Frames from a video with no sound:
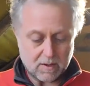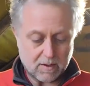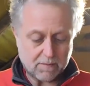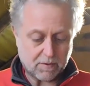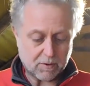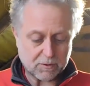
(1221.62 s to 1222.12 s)

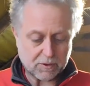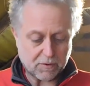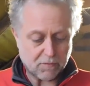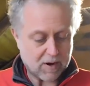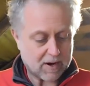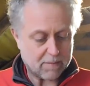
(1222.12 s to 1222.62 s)
if I was going to
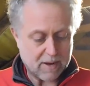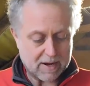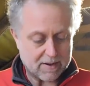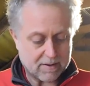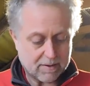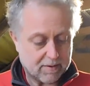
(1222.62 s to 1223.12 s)

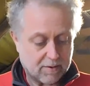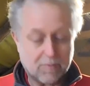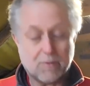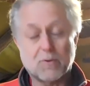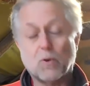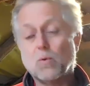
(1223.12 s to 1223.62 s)
recommend,
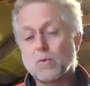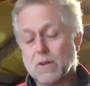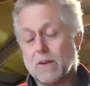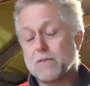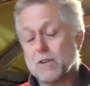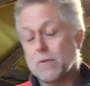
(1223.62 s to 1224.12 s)
the tools that
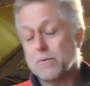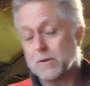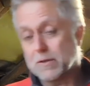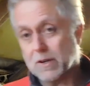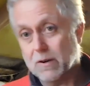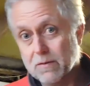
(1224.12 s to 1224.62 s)
I've shown you
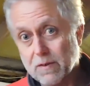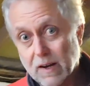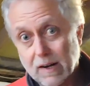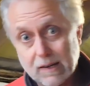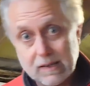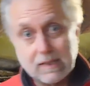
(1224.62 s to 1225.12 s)
so
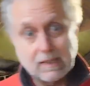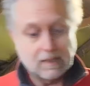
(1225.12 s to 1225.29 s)
far,